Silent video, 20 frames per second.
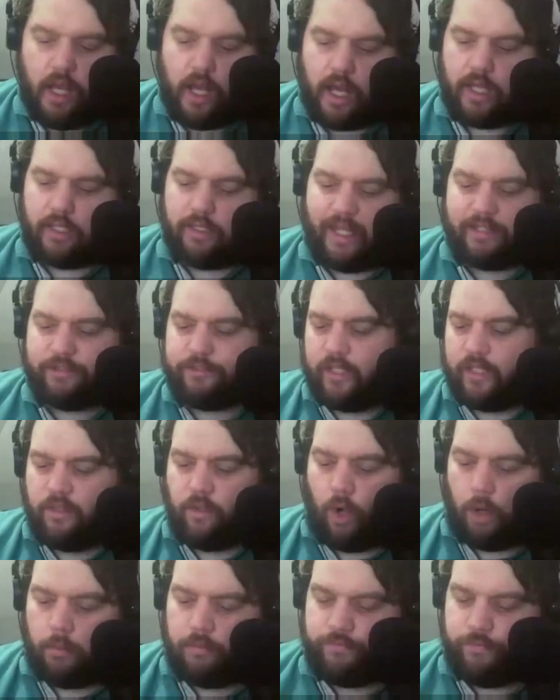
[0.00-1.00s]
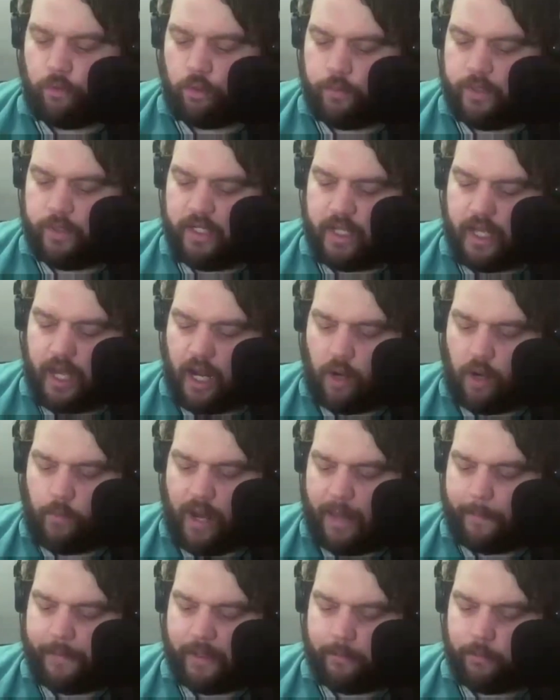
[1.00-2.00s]
Last thing, Norm, before we
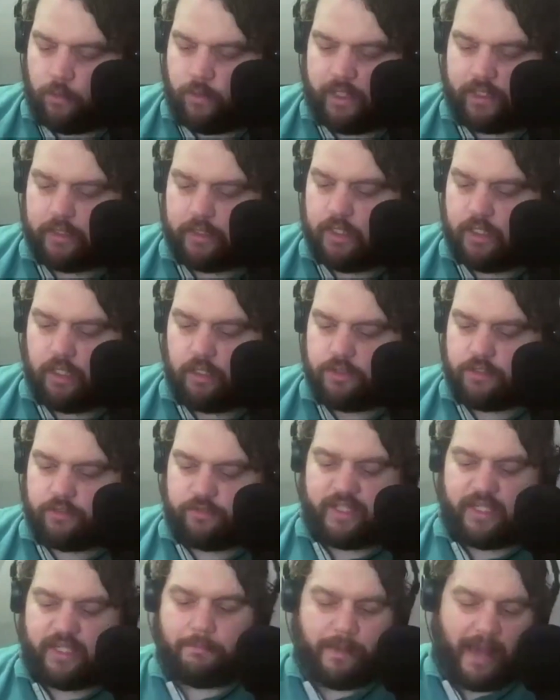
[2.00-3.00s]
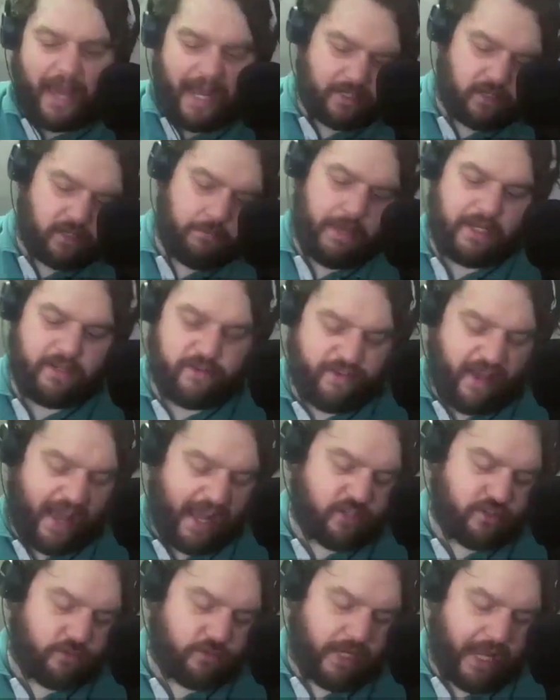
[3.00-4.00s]
wrap up quickly here, just getting back to the
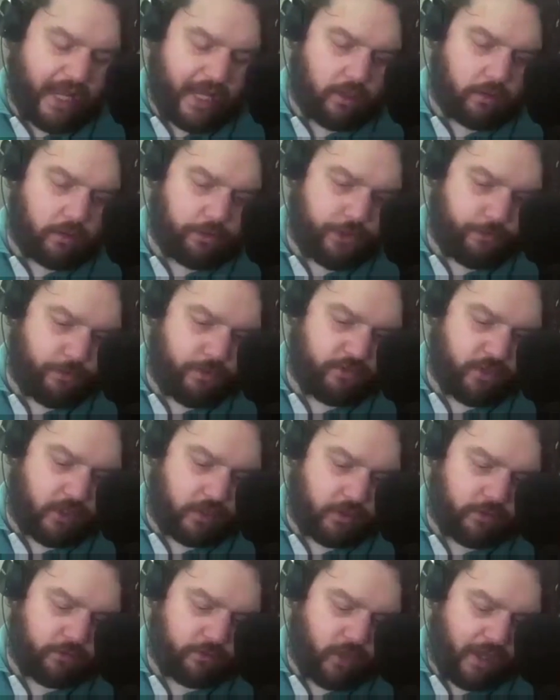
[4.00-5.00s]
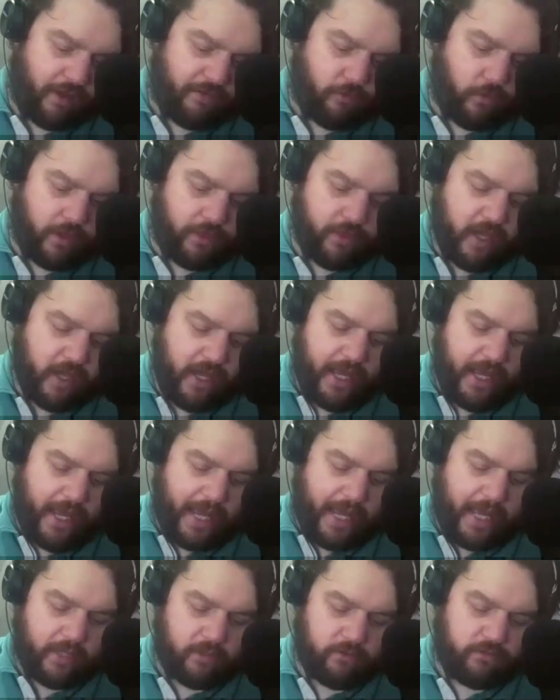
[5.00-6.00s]
manufacturing angle that we started this off with,
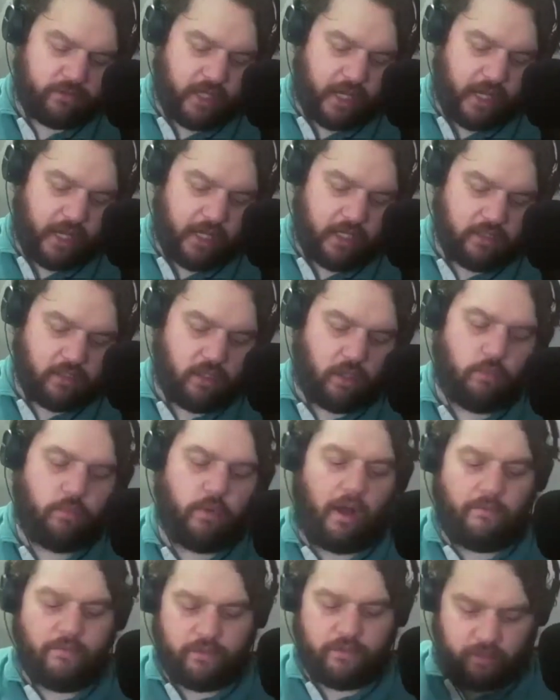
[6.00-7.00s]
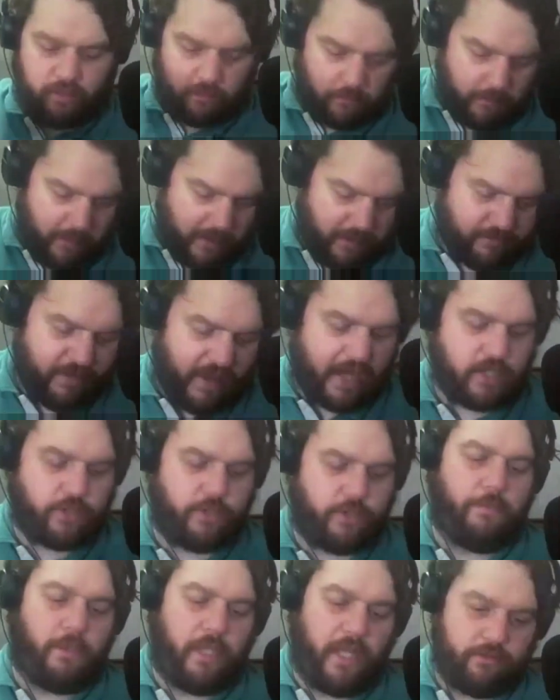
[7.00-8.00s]
as obviously the
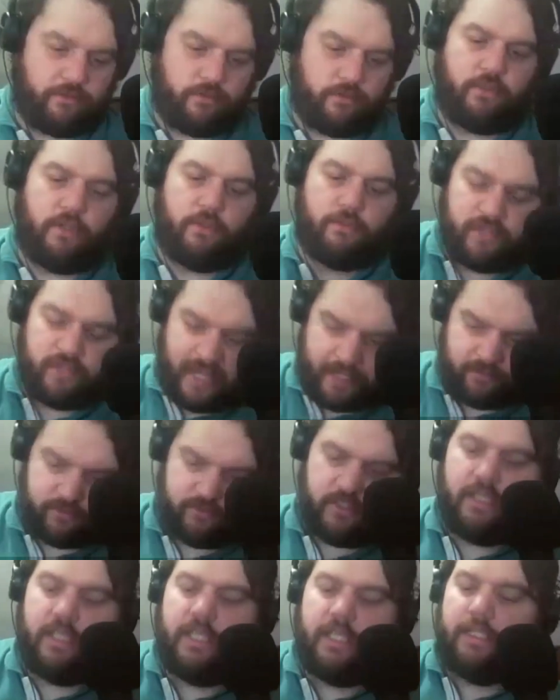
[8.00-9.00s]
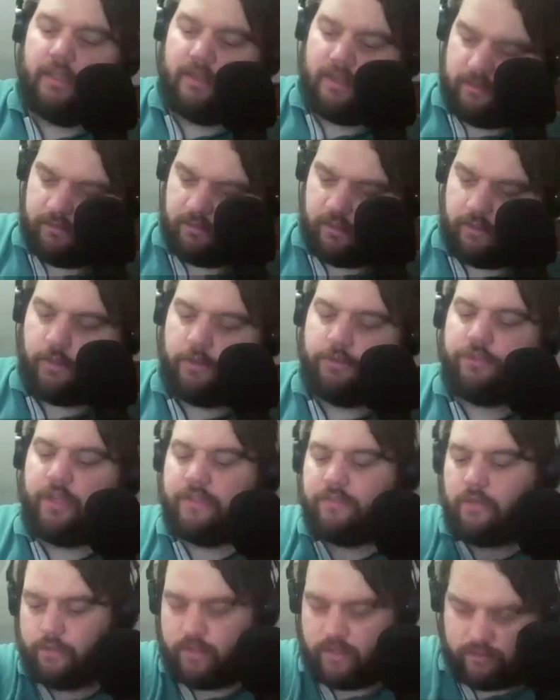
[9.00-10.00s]
manufacturing plants, there's testing and things along those
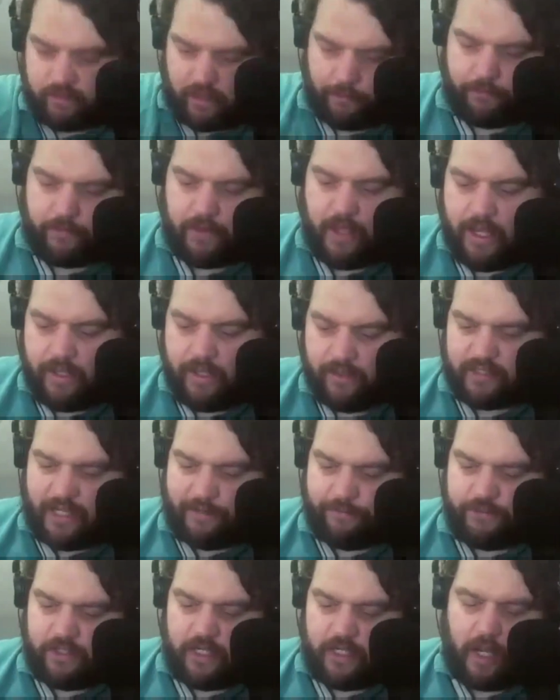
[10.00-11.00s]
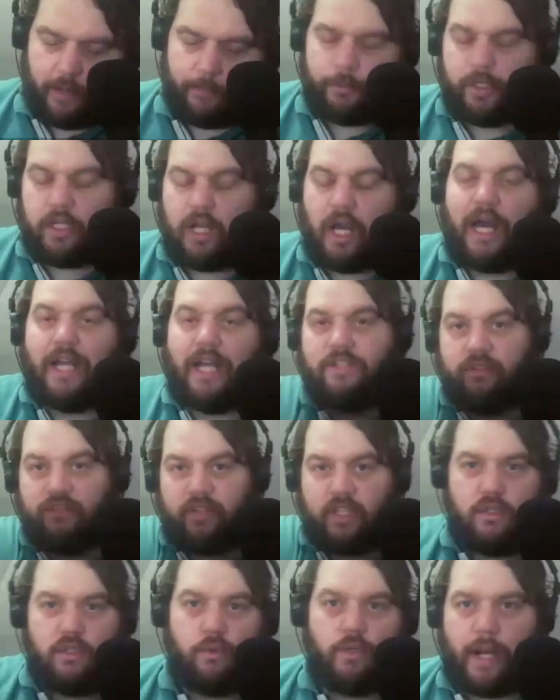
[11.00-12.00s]
lines, all these safety precautions
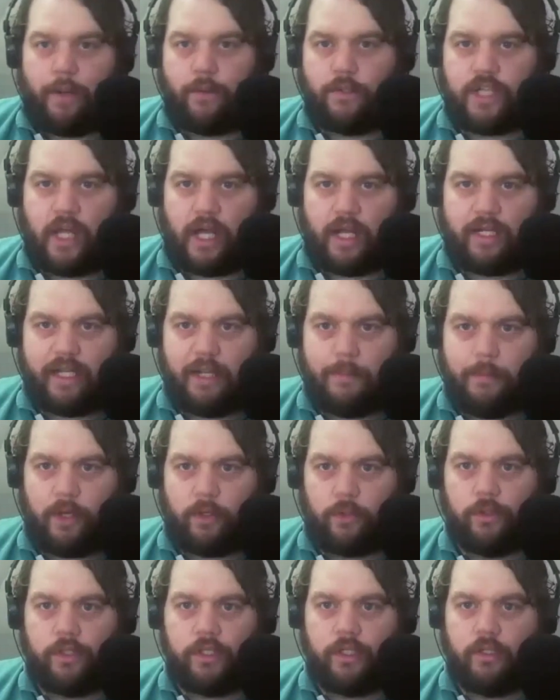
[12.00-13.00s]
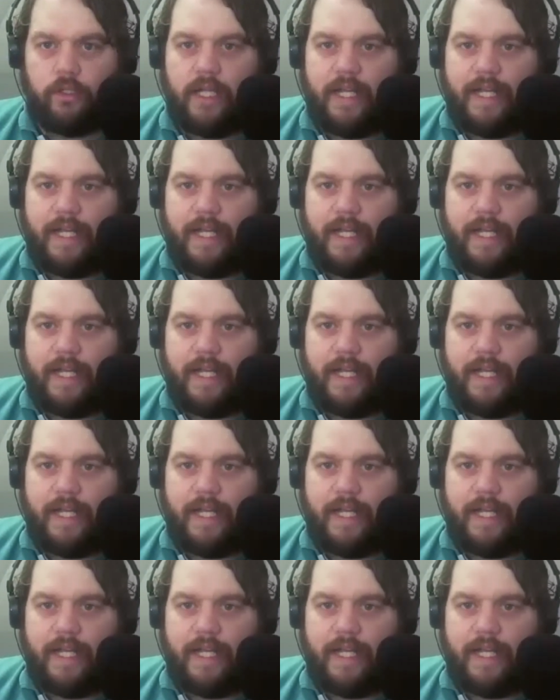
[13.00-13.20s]
that you and I were talking about earlier.